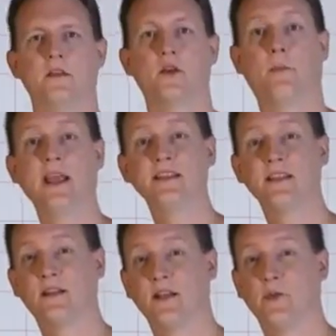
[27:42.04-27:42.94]
So
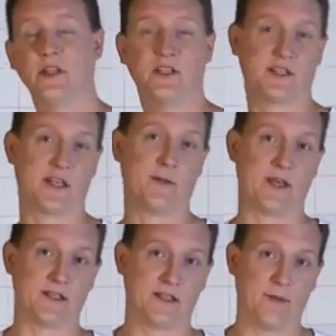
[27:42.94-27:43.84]
basically, we just skip
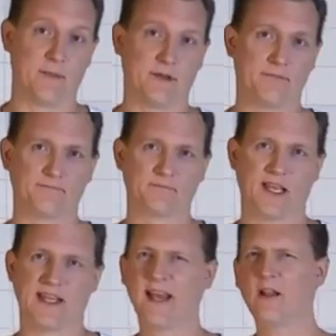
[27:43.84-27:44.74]
that step.
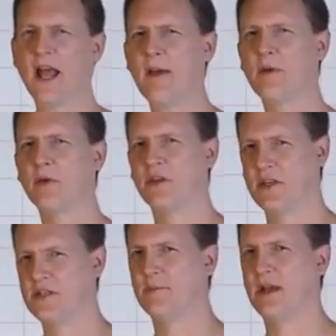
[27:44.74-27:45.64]
And that'll happen
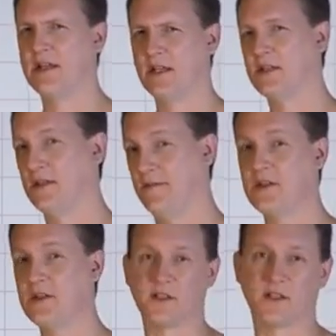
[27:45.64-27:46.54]
with digit by digit
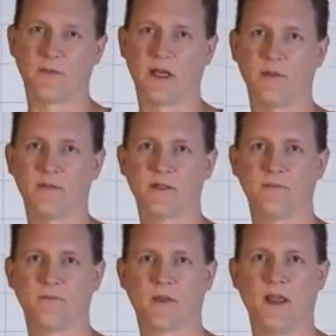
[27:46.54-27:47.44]
division sometimes.
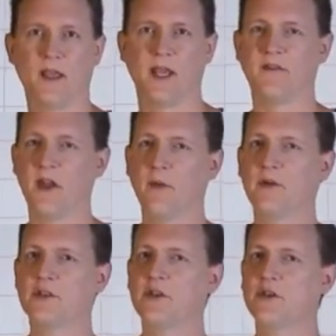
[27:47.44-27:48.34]
If the
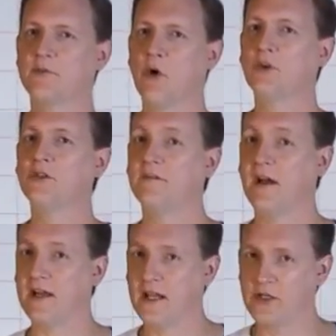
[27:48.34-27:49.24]
number is too small to
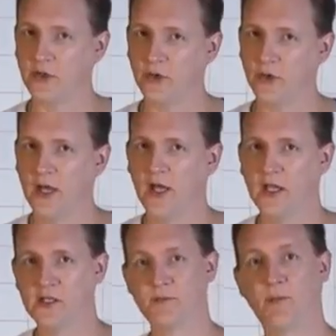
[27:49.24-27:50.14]
divide into,
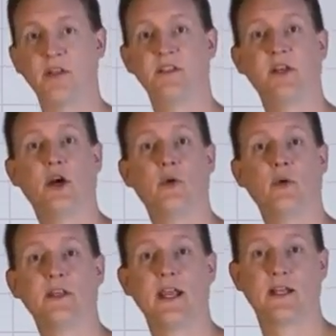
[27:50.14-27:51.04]
you just put a 0
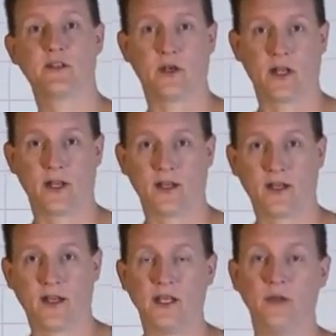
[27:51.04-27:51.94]
in the answer line,
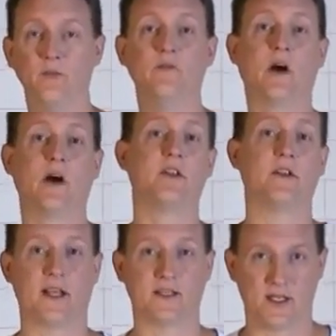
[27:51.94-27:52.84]
and you move on to
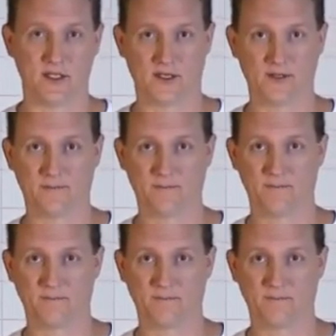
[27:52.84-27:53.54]
the next digit.